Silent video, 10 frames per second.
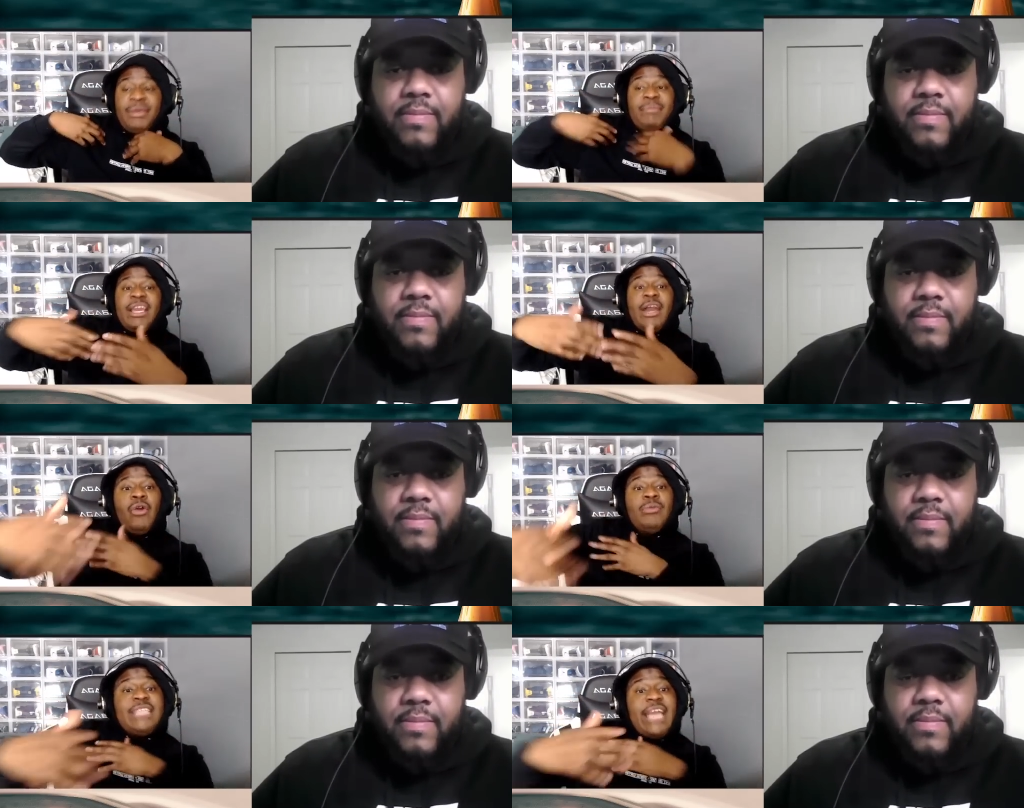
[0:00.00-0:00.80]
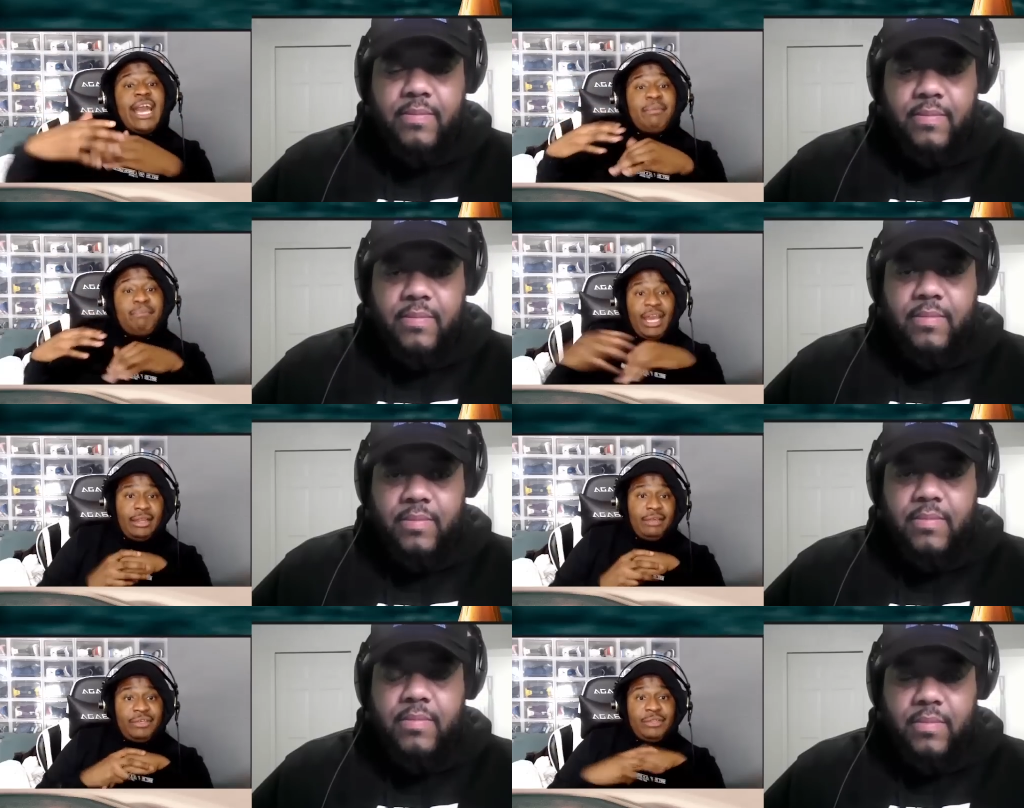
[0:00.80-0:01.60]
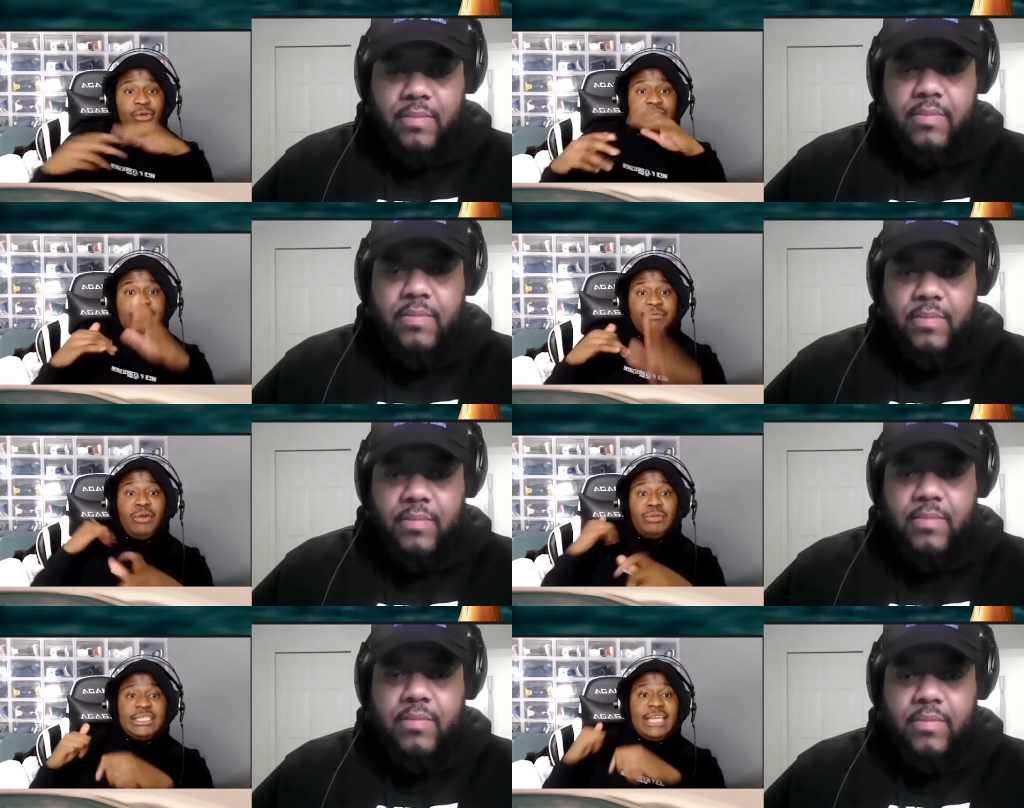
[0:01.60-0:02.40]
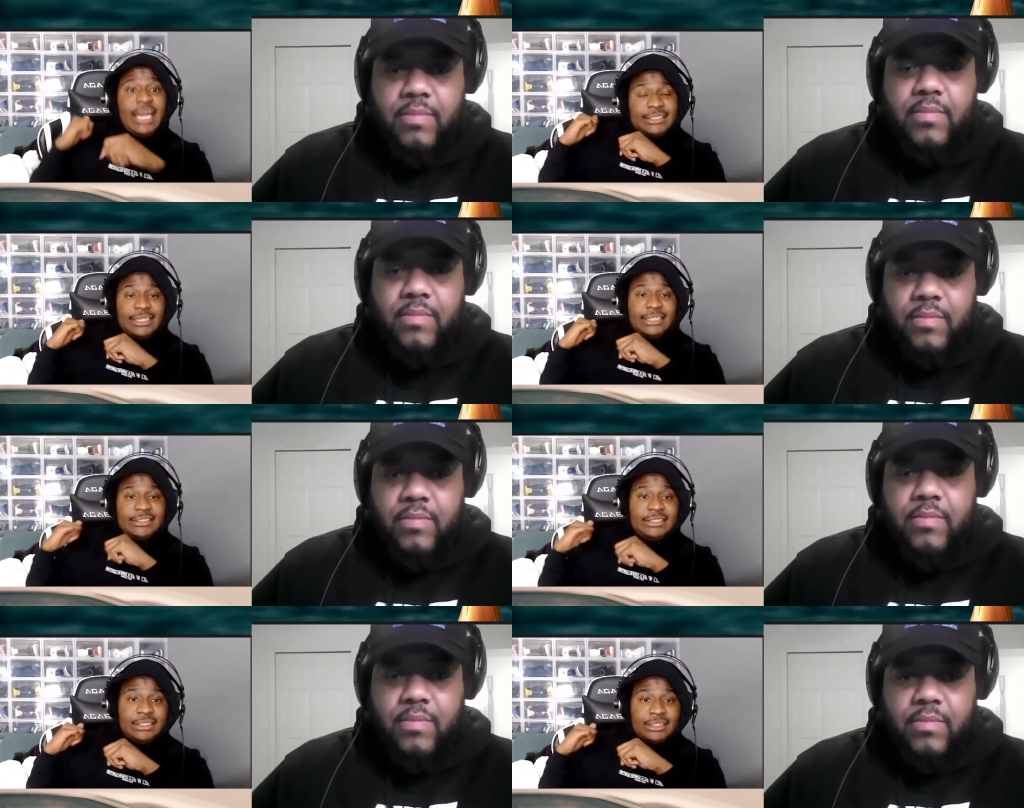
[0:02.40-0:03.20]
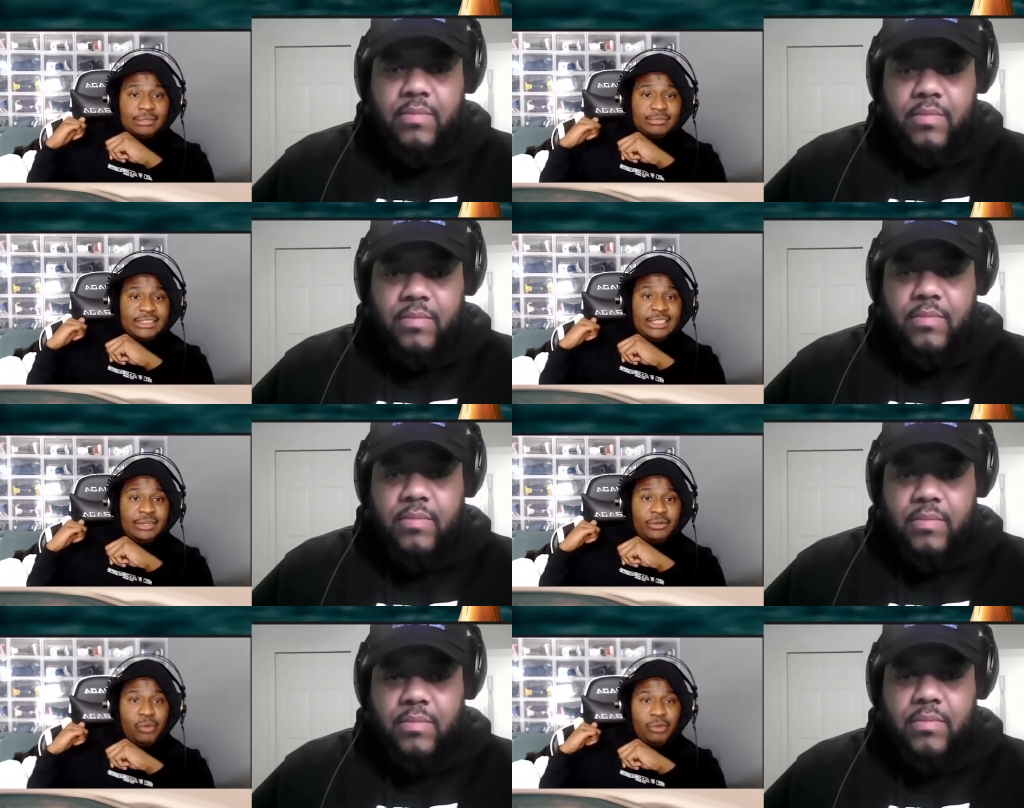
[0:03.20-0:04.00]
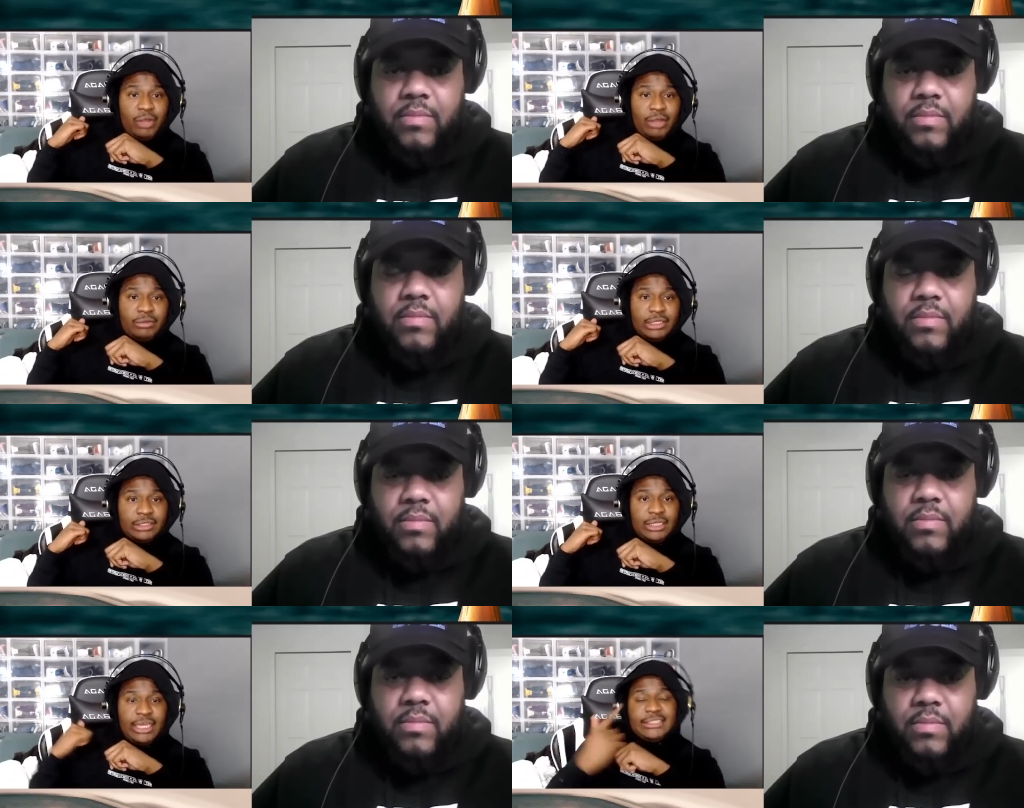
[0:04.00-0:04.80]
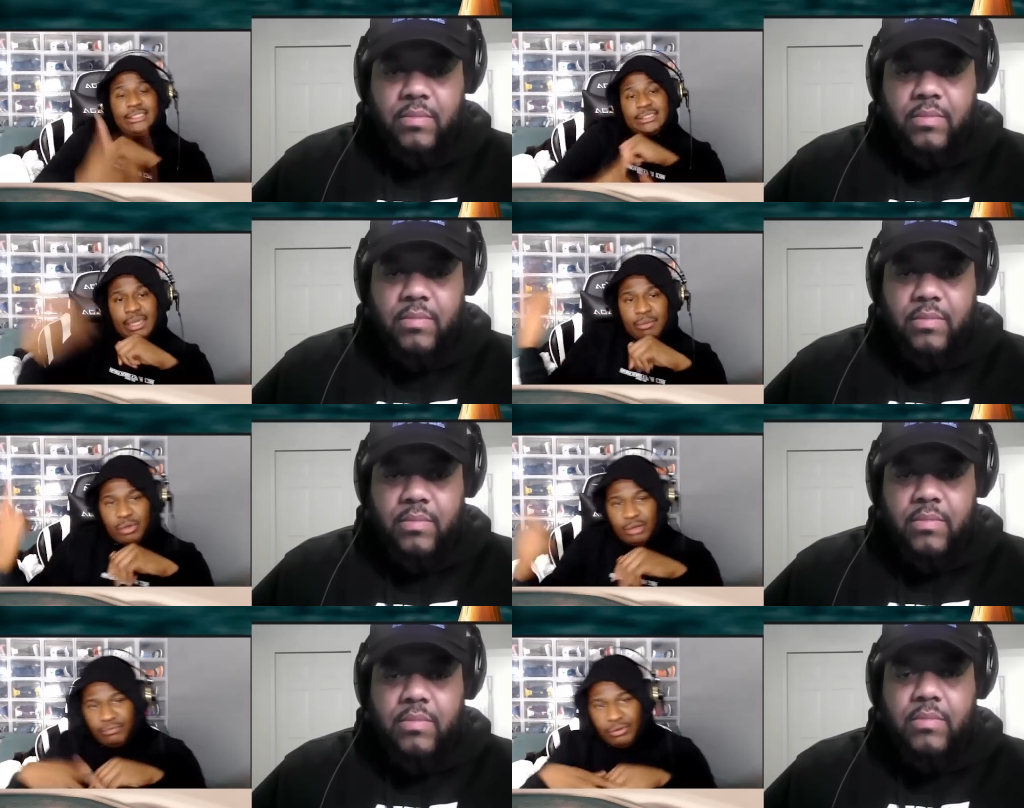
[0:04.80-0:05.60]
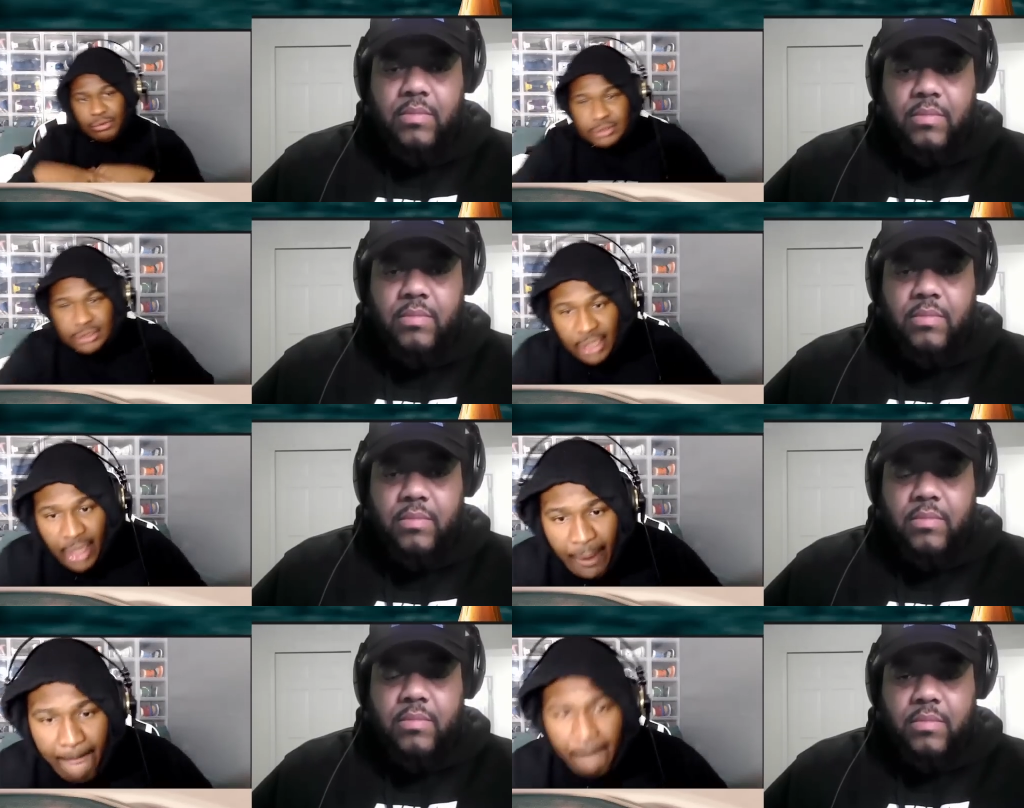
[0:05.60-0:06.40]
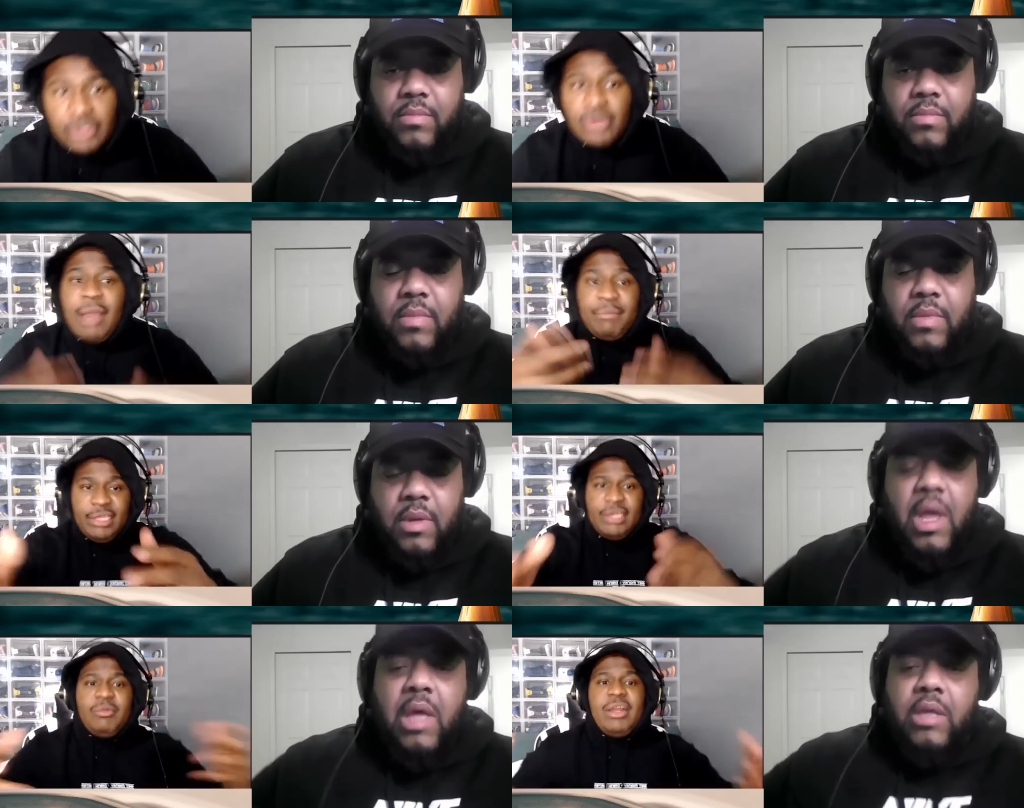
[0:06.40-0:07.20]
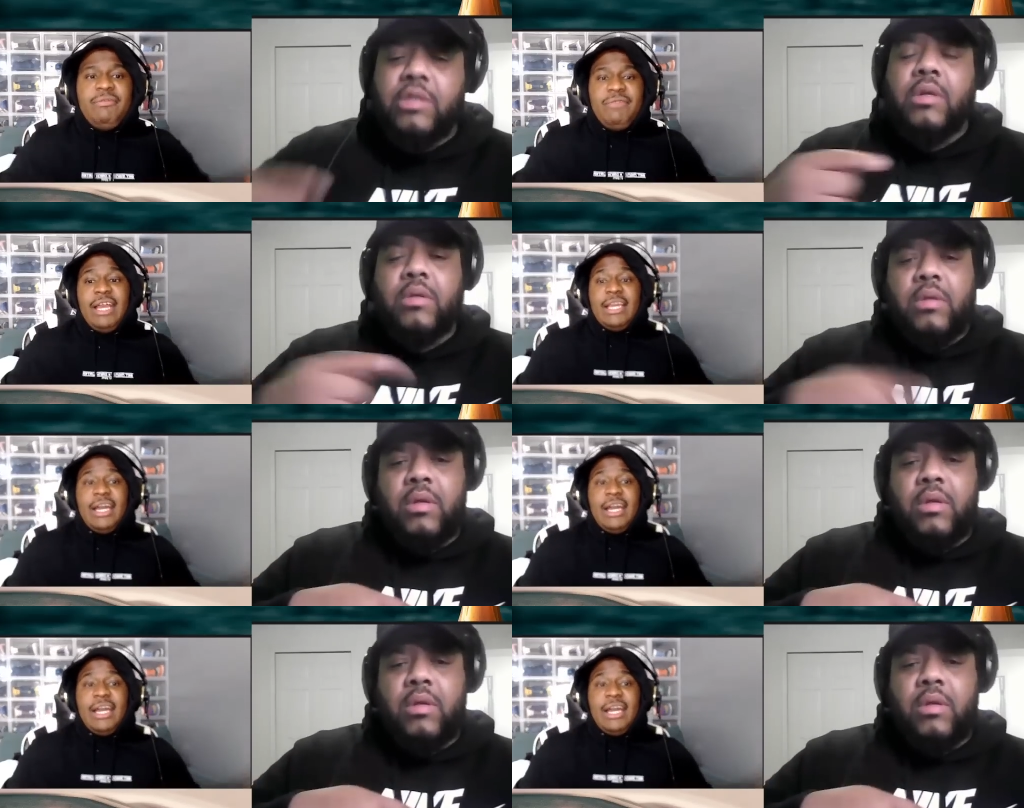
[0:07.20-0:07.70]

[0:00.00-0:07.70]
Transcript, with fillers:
Speaker 1: Holmesy had a bet. If he lost the votes, he got to take Z in a one-rounder. And T-Top won the votes. So, now, I mean, get ready for that, y'all.